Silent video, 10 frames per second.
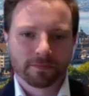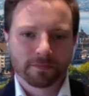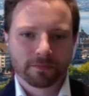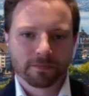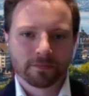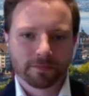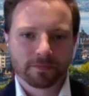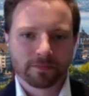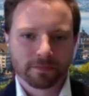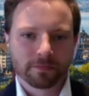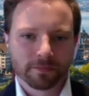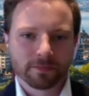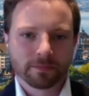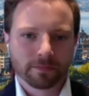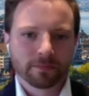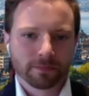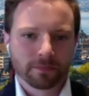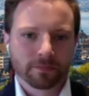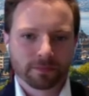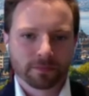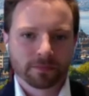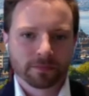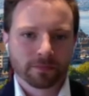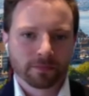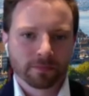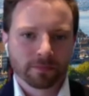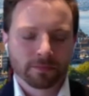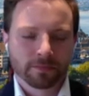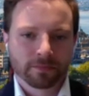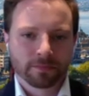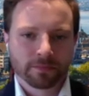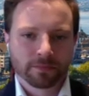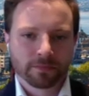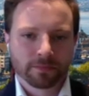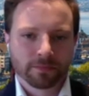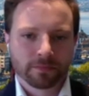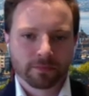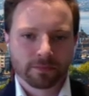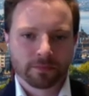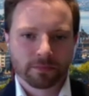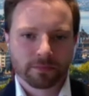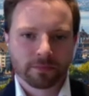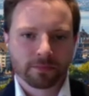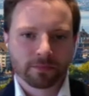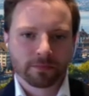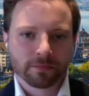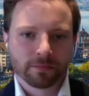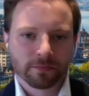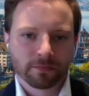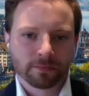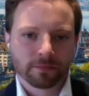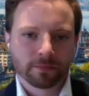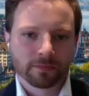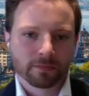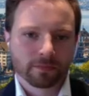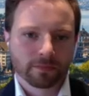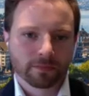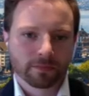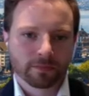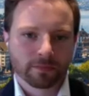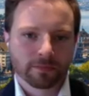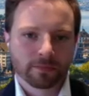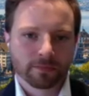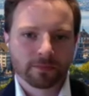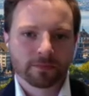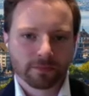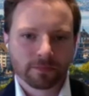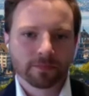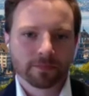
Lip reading: (silent)